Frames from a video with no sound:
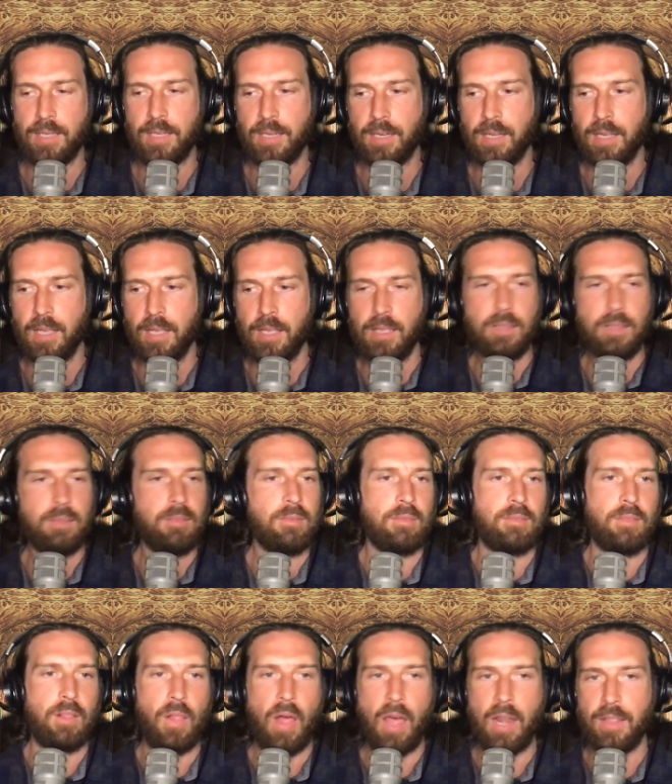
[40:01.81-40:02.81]
And
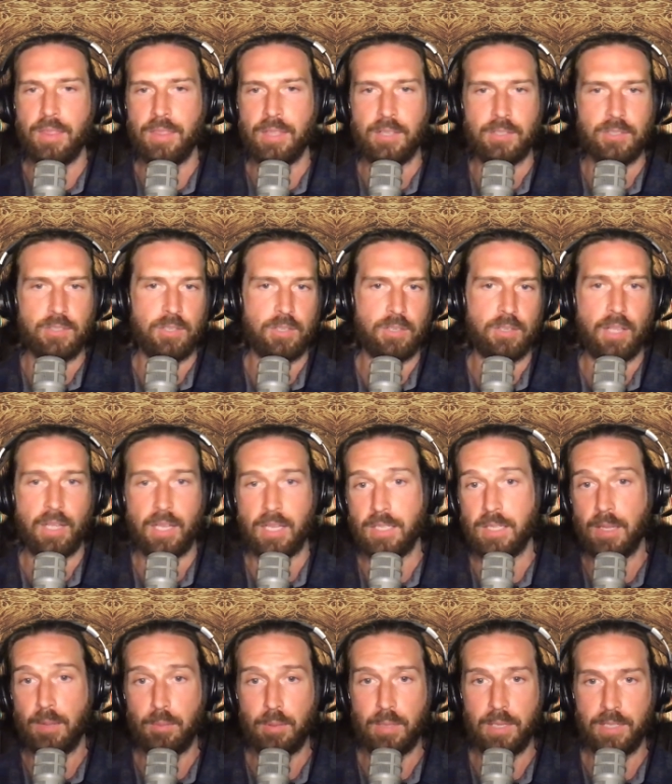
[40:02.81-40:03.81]
a lot of things are like a
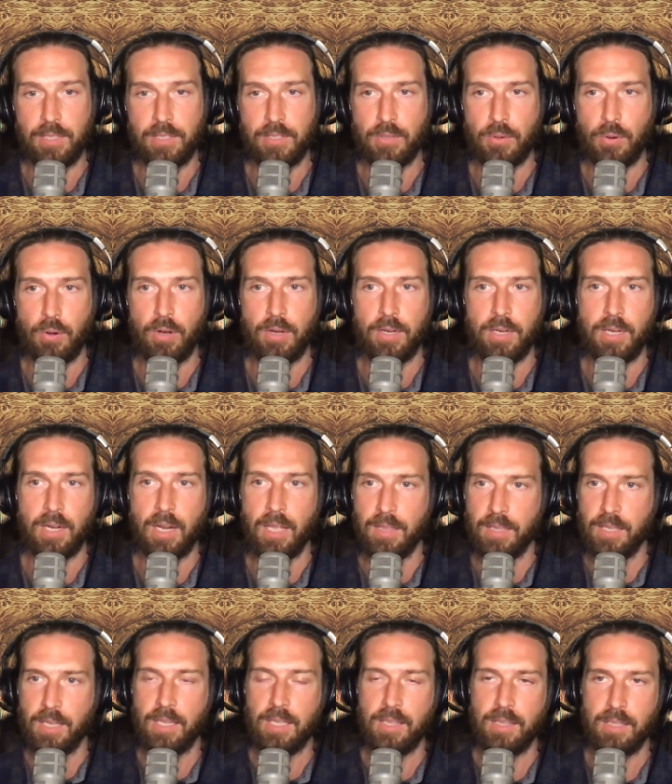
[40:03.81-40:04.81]
double-edged sword, and I
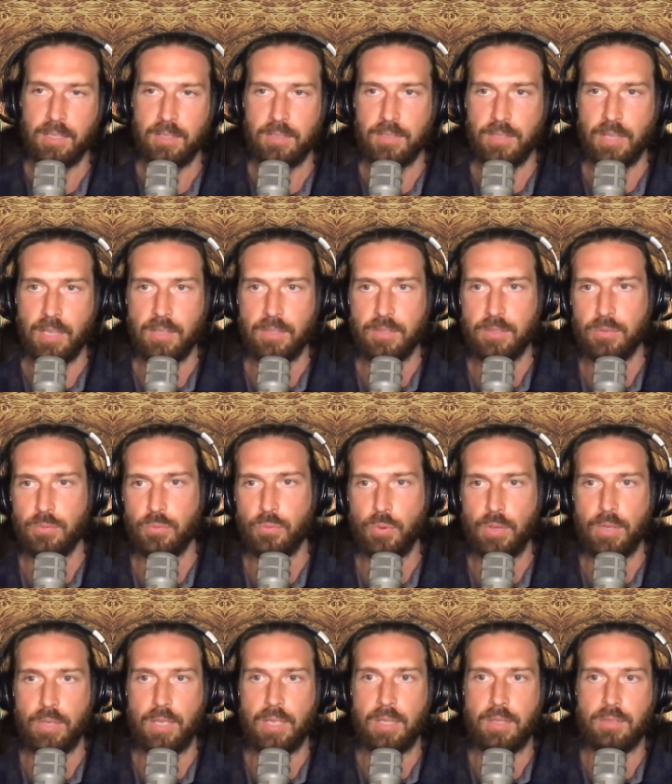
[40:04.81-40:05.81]
think in this sense,
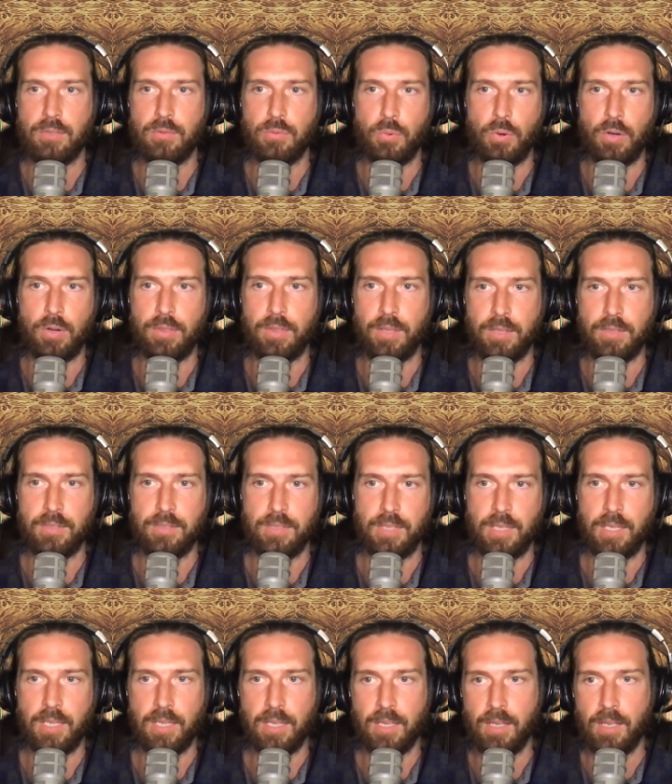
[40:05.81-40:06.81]
it's worth us
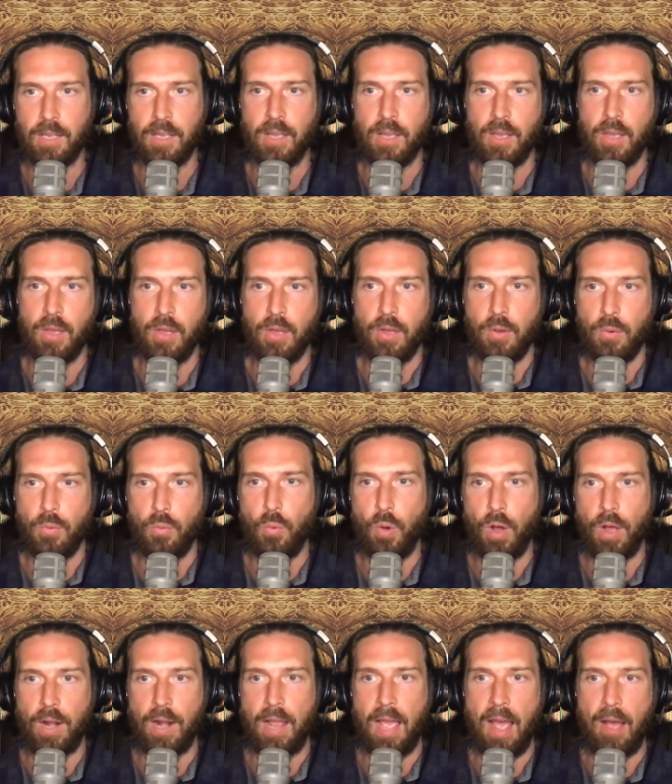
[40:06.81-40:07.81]
seeing
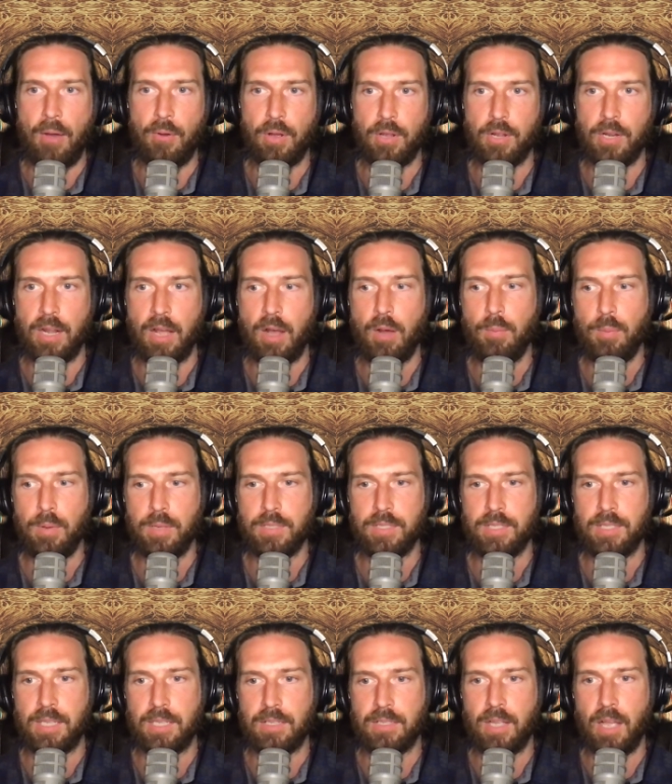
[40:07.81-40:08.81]
how it could help us,
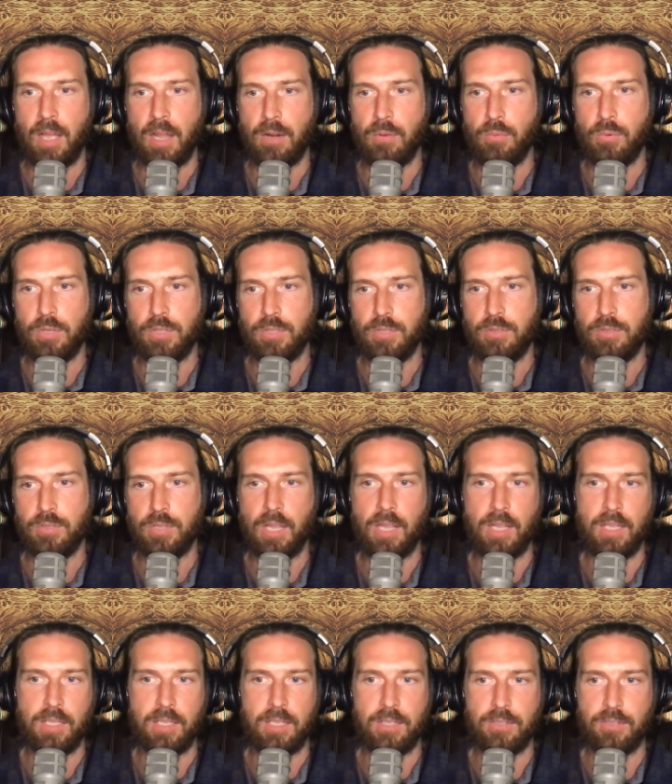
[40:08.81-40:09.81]
and that's kind of what you say
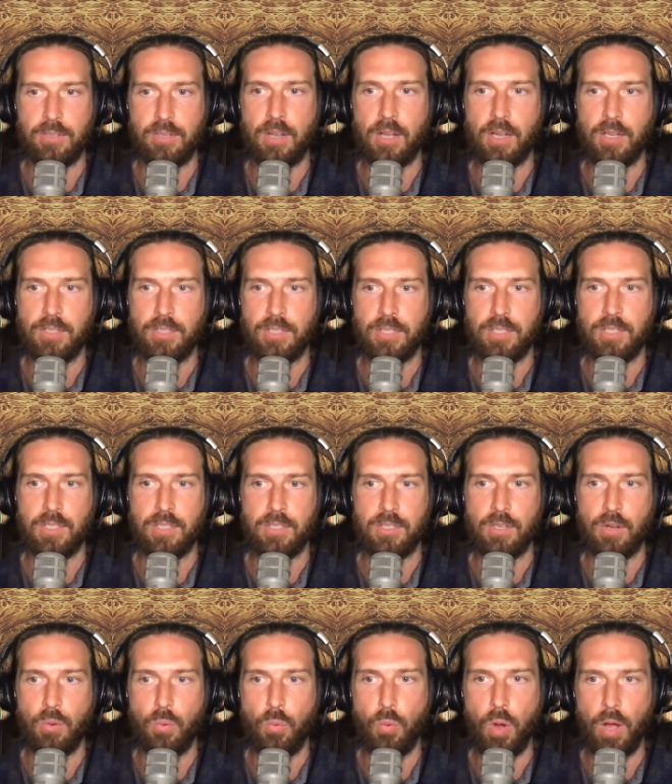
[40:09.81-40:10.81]
in the introduction is,
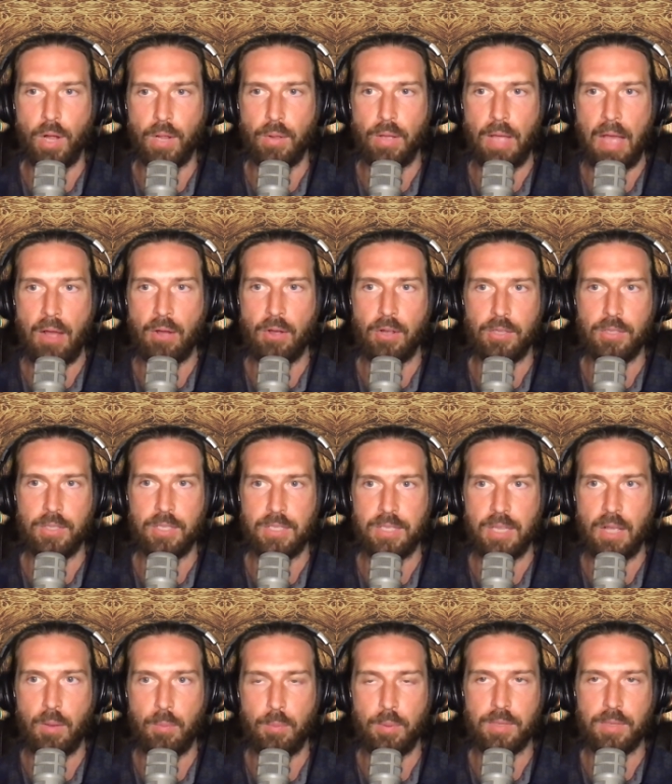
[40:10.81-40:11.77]
how could this help us